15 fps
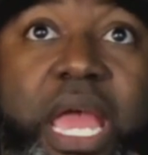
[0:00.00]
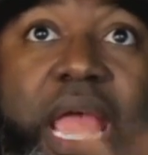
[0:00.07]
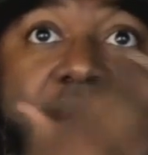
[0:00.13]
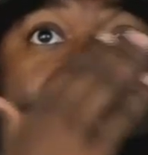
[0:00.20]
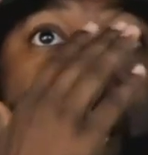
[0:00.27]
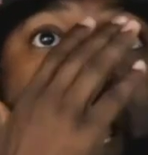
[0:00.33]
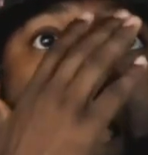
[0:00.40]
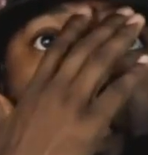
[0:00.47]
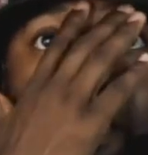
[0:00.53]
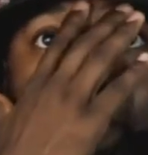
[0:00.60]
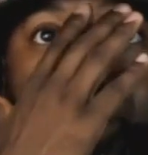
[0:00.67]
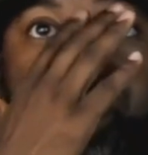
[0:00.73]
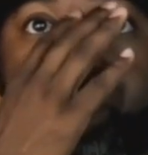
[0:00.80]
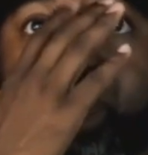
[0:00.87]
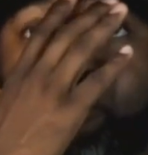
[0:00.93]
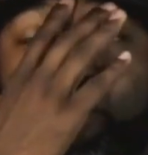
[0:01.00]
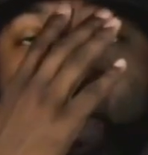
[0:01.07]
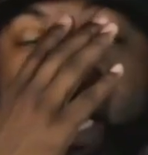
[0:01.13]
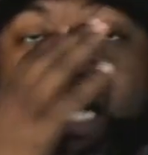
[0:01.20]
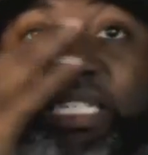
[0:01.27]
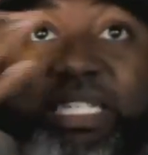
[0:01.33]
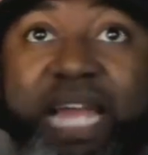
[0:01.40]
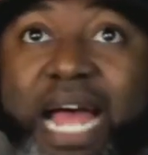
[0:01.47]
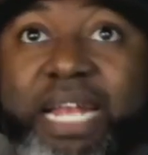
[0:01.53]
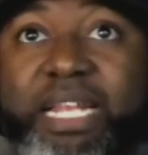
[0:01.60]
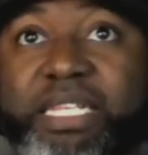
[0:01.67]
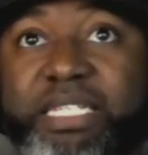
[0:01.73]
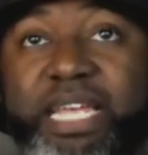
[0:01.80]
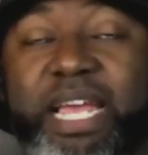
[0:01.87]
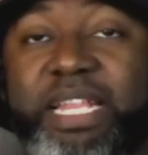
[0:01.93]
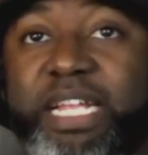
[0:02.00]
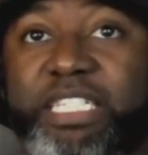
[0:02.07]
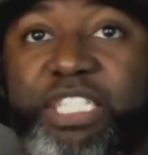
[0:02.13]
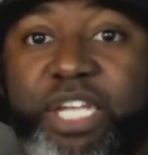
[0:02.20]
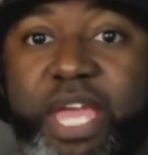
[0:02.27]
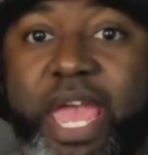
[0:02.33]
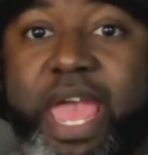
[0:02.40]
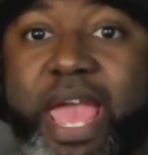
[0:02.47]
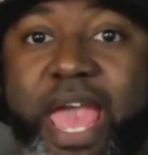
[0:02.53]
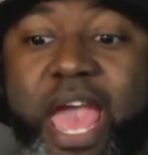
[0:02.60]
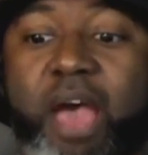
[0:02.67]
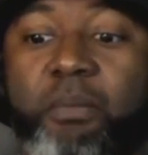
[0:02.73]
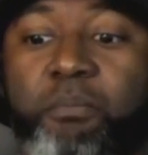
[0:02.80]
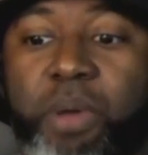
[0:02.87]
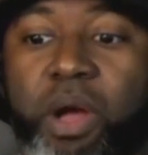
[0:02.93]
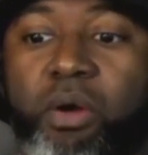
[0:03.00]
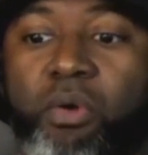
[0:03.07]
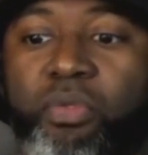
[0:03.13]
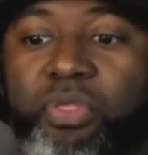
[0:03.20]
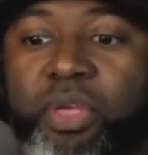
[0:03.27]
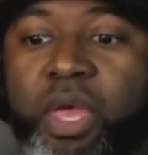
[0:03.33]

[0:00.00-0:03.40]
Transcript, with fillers: And it's not to say that you can't have both,